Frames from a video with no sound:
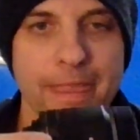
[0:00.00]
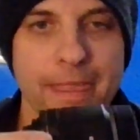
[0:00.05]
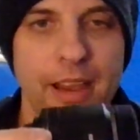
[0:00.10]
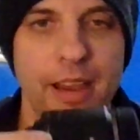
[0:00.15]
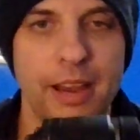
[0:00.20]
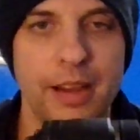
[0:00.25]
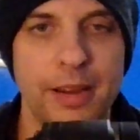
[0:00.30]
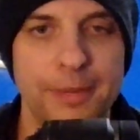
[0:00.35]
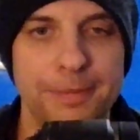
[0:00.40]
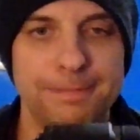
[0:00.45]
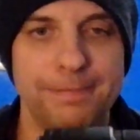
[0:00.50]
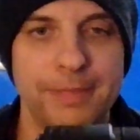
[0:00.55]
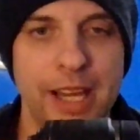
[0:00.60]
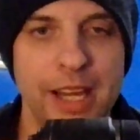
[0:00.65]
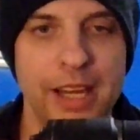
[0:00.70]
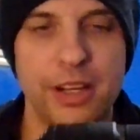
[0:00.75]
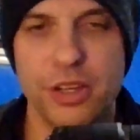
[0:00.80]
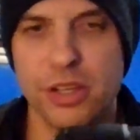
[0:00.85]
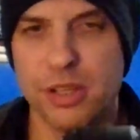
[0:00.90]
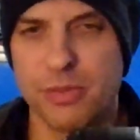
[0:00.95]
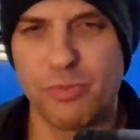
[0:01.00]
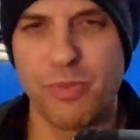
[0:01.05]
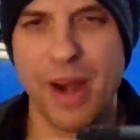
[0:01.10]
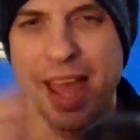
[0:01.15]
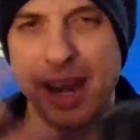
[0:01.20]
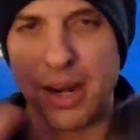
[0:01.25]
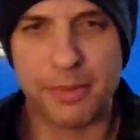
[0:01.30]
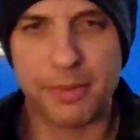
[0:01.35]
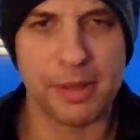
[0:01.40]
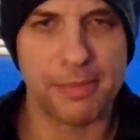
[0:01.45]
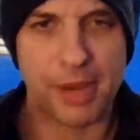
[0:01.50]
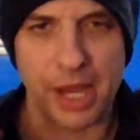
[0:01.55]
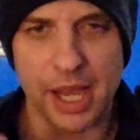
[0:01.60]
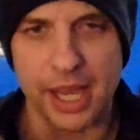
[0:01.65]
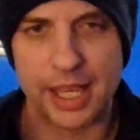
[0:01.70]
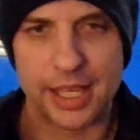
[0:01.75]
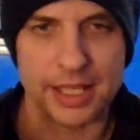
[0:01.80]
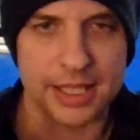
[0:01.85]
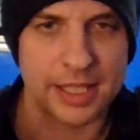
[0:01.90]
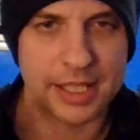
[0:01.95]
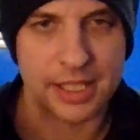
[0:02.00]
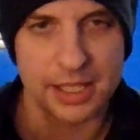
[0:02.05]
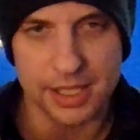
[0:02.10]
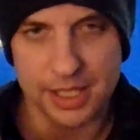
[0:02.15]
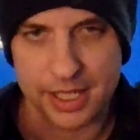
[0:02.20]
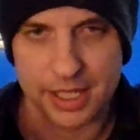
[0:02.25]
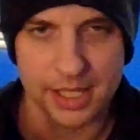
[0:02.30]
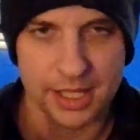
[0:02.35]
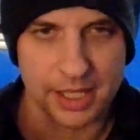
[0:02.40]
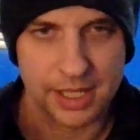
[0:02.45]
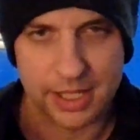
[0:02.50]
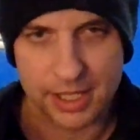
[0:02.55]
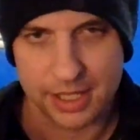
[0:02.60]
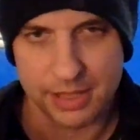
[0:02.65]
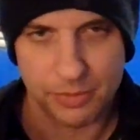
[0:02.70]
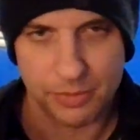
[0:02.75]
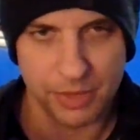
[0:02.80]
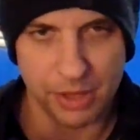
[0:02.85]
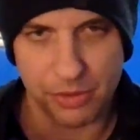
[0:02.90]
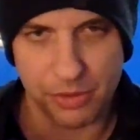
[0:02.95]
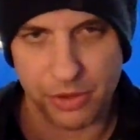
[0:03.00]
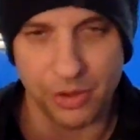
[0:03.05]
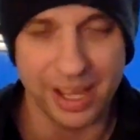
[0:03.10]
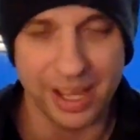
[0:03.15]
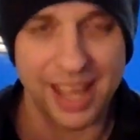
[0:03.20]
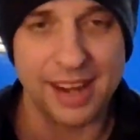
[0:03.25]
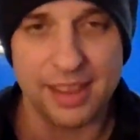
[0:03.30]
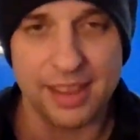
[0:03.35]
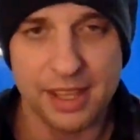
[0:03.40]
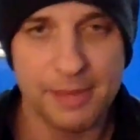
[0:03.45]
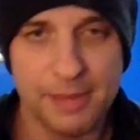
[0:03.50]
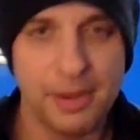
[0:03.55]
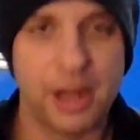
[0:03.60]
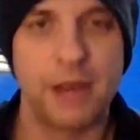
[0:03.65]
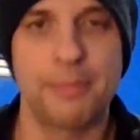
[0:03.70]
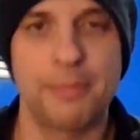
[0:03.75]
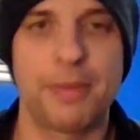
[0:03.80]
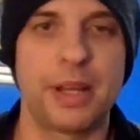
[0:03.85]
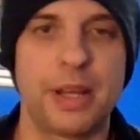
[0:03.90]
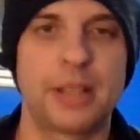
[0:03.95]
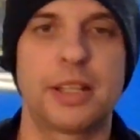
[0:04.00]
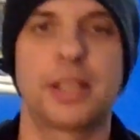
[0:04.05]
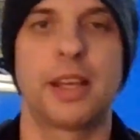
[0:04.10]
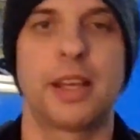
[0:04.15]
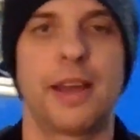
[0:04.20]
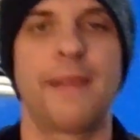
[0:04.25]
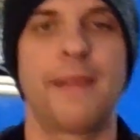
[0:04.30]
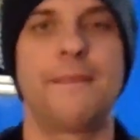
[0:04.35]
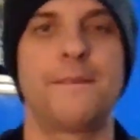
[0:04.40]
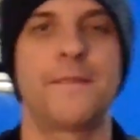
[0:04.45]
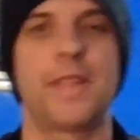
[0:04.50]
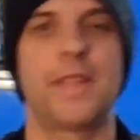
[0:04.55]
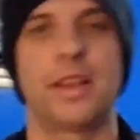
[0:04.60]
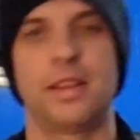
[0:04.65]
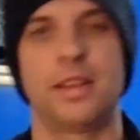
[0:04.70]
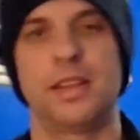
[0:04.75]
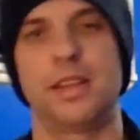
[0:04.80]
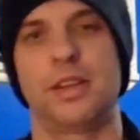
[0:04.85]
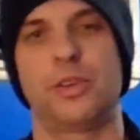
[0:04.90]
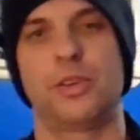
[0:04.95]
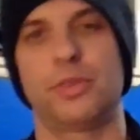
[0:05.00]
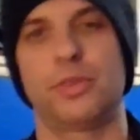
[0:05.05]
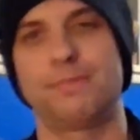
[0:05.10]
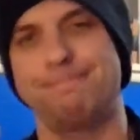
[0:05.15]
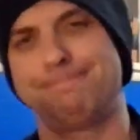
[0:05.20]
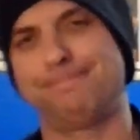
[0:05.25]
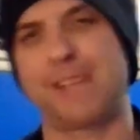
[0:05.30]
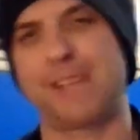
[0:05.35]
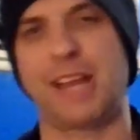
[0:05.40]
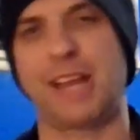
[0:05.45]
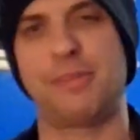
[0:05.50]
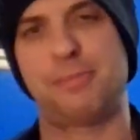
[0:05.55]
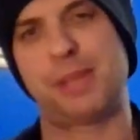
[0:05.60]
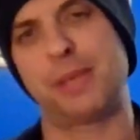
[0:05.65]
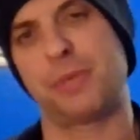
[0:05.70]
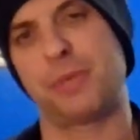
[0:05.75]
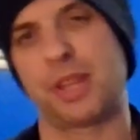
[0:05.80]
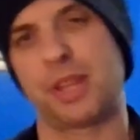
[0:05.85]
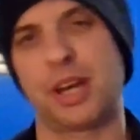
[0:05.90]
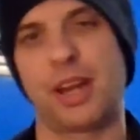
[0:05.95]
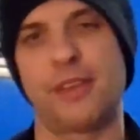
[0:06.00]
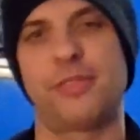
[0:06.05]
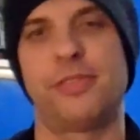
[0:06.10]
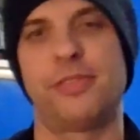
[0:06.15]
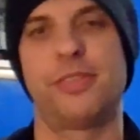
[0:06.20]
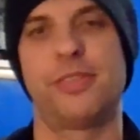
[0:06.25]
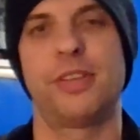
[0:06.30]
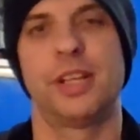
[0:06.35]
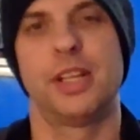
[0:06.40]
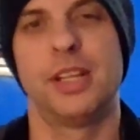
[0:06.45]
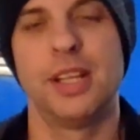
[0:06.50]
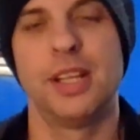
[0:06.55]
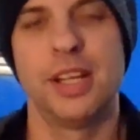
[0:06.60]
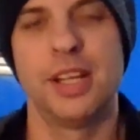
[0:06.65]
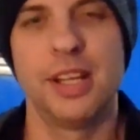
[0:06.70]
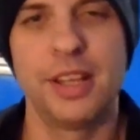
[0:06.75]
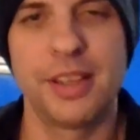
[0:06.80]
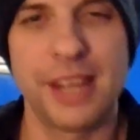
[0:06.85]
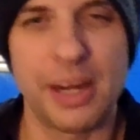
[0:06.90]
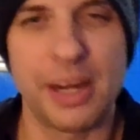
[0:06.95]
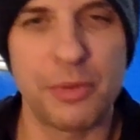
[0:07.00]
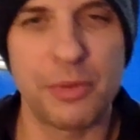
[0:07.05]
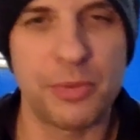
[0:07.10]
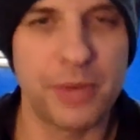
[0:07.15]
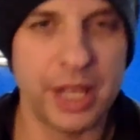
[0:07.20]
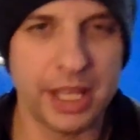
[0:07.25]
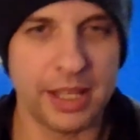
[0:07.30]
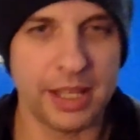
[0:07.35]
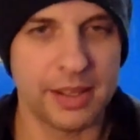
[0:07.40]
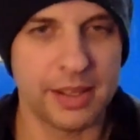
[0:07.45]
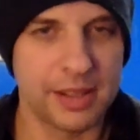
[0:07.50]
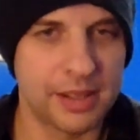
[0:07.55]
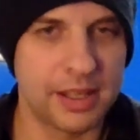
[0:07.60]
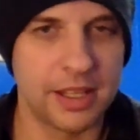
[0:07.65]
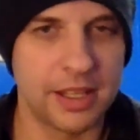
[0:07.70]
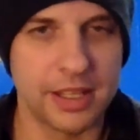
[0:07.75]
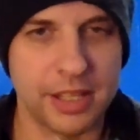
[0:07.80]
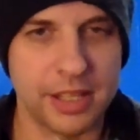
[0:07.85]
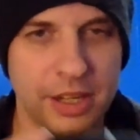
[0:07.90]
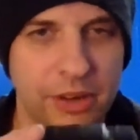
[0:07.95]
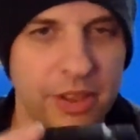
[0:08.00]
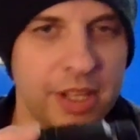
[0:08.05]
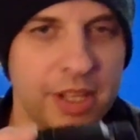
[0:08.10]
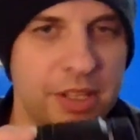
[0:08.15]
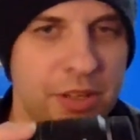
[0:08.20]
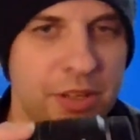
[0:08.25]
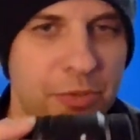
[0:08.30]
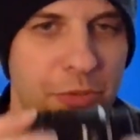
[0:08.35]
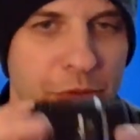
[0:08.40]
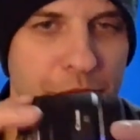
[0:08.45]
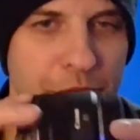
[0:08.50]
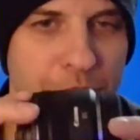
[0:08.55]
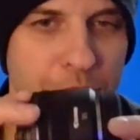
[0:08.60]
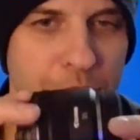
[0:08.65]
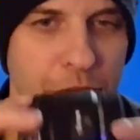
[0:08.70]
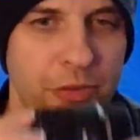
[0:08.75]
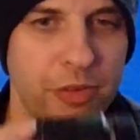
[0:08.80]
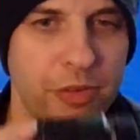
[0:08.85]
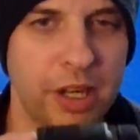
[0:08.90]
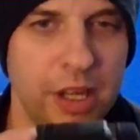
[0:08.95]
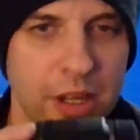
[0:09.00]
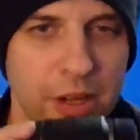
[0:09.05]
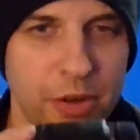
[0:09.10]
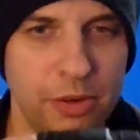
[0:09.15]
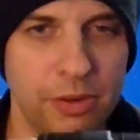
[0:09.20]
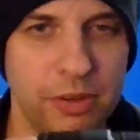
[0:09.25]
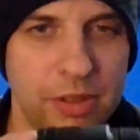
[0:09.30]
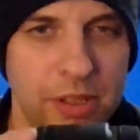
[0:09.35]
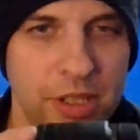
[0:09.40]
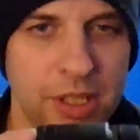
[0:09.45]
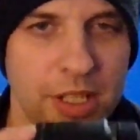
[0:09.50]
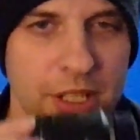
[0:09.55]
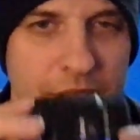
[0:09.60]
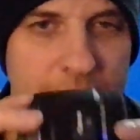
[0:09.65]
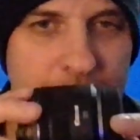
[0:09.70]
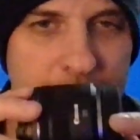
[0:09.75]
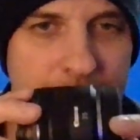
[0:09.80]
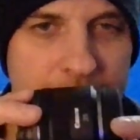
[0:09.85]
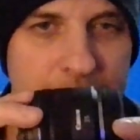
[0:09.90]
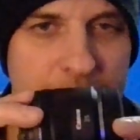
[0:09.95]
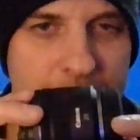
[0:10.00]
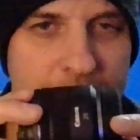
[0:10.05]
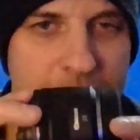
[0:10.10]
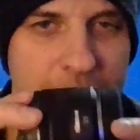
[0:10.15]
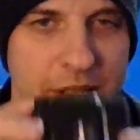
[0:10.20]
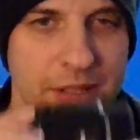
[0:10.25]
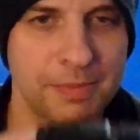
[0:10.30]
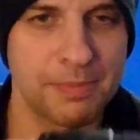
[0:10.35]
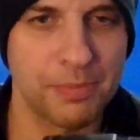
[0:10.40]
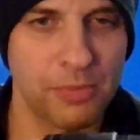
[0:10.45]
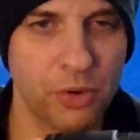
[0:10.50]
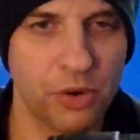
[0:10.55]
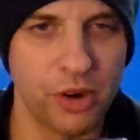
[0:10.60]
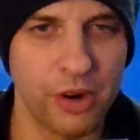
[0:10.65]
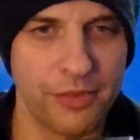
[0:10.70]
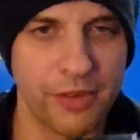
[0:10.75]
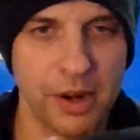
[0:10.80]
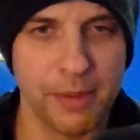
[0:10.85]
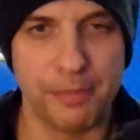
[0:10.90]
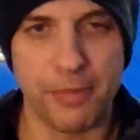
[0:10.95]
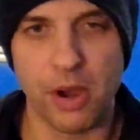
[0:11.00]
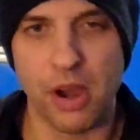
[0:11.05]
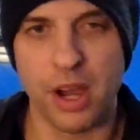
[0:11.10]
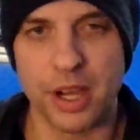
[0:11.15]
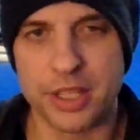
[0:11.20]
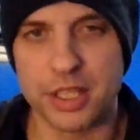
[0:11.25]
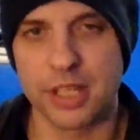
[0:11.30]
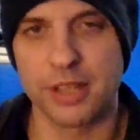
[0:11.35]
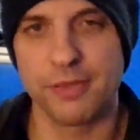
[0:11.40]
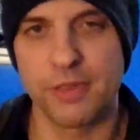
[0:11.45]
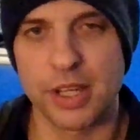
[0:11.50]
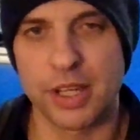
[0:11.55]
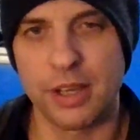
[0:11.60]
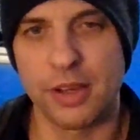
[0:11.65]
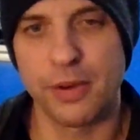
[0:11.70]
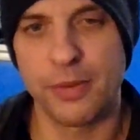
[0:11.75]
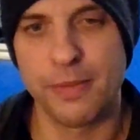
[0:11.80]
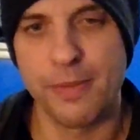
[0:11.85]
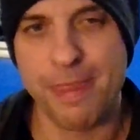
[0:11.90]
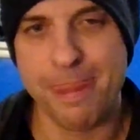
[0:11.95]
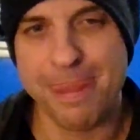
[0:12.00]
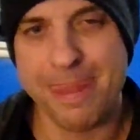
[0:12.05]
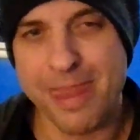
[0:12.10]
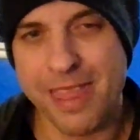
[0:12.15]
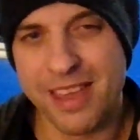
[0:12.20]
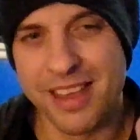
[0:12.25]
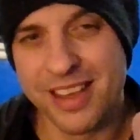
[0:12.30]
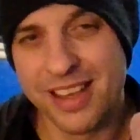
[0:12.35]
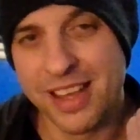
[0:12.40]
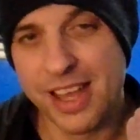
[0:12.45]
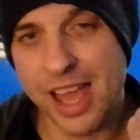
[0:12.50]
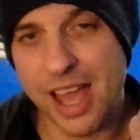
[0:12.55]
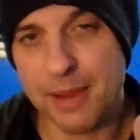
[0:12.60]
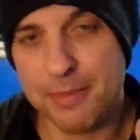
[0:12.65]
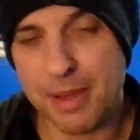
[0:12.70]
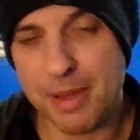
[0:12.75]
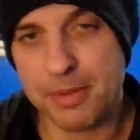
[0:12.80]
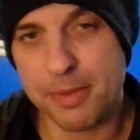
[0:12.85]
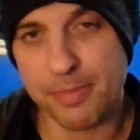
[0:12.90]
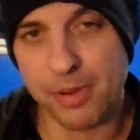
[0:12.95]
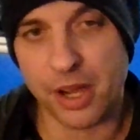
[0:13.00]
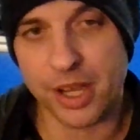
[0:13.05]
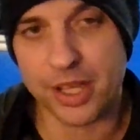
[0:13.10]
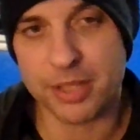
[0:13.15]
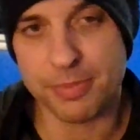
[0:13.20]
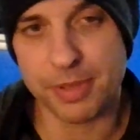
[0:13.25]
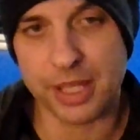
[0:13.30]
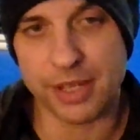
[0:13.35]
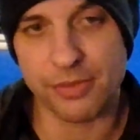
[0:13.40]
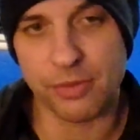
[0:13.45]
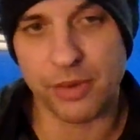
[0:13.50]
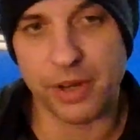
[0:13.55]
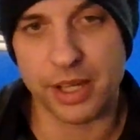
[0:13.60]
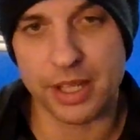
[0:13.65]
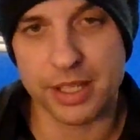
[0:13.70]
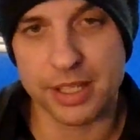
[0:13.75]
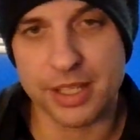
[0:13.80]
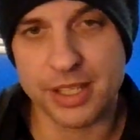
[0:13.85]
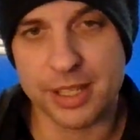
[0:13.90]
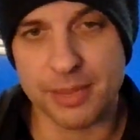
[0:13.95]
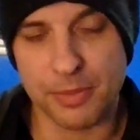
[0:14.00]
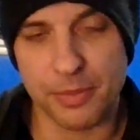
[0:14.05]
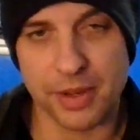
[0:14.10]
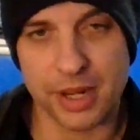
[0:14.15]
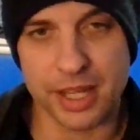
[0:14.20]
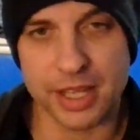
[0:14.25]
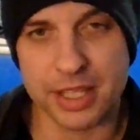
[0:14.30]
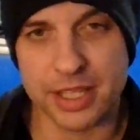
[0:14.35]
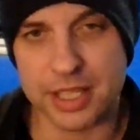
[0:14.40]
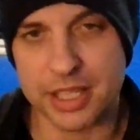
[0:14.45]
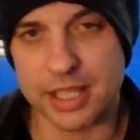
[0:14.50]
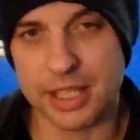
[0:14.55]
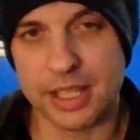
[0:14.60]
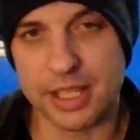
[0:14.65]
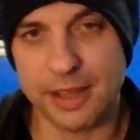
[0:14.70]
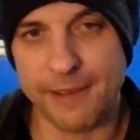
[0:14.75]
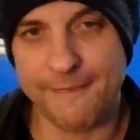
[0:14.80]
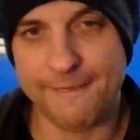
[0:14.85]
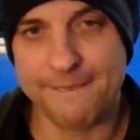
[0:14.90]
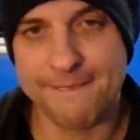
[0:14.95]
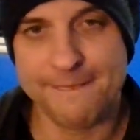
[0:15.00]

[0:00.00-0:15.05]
I didn't just randomly buy it without knowing anything about it, but you know, I haven't played with it enough that I would really consider this a review video. This is more of an unboxing video, and maybe possibly if someone wanted to see